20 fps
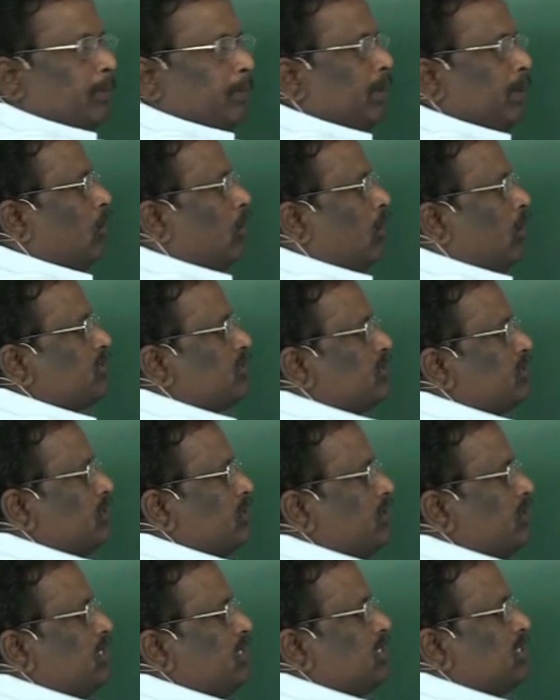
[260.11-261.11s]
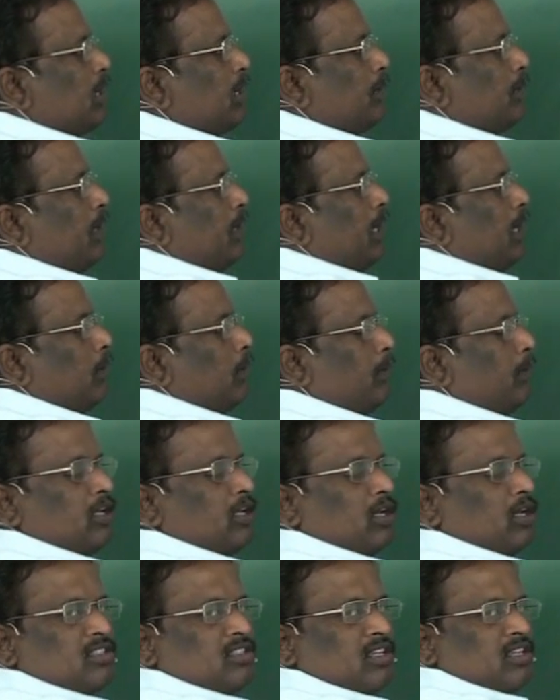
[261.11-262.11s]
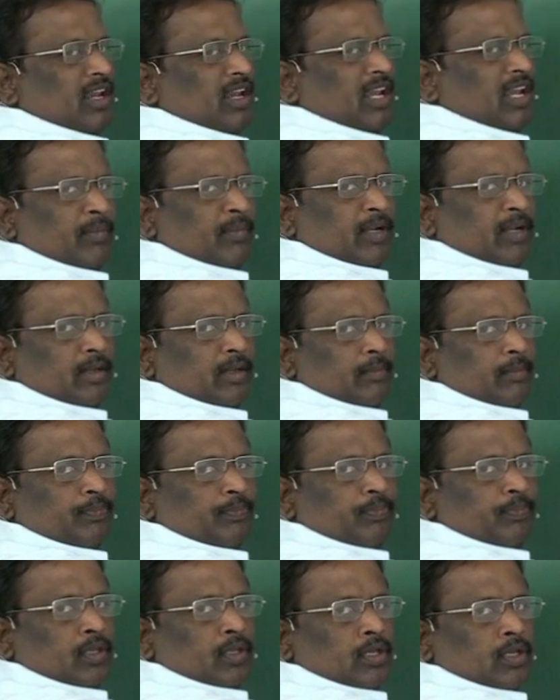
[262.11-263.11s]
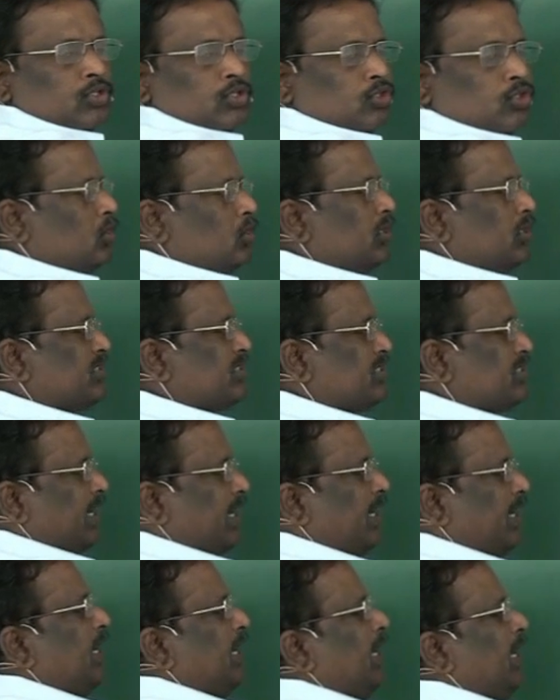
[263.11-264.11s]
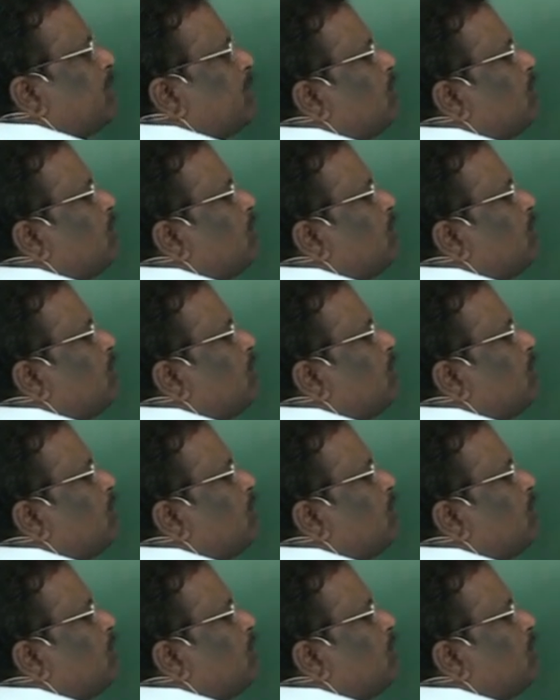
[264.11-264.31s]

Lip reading: because these orbitals are empty. So the second